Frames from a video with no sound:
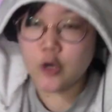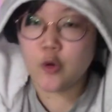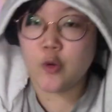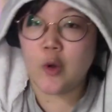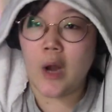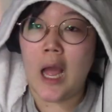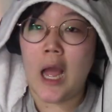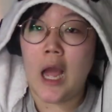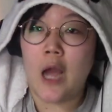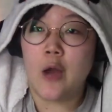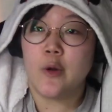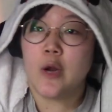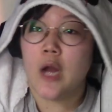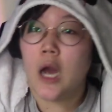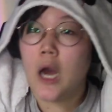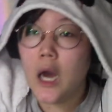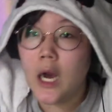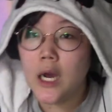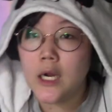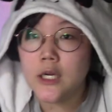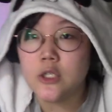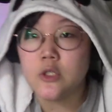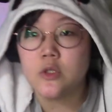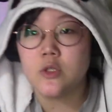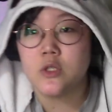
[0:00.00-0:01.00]
ground,
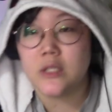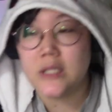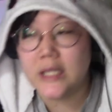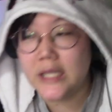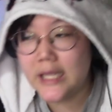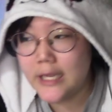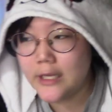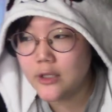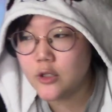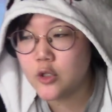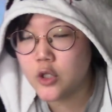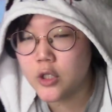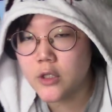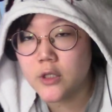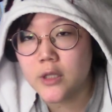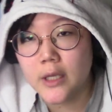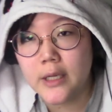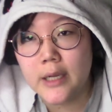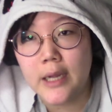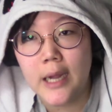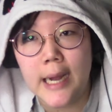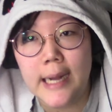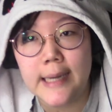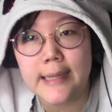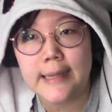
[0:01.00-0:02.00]
into the
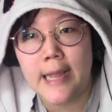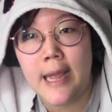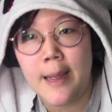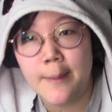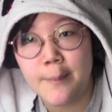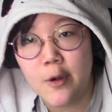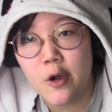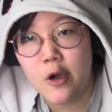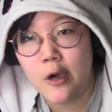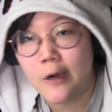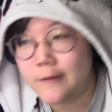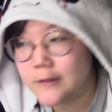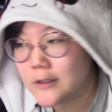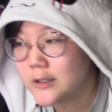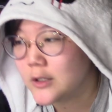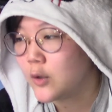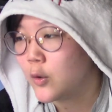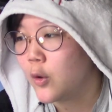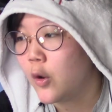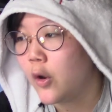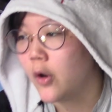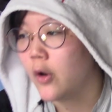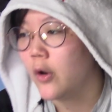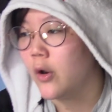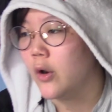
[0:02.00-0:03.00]
goddamn earth's
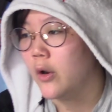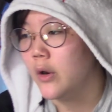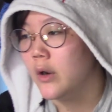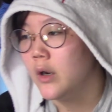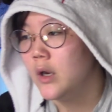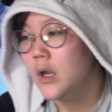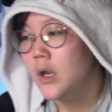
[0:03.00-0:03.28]
core.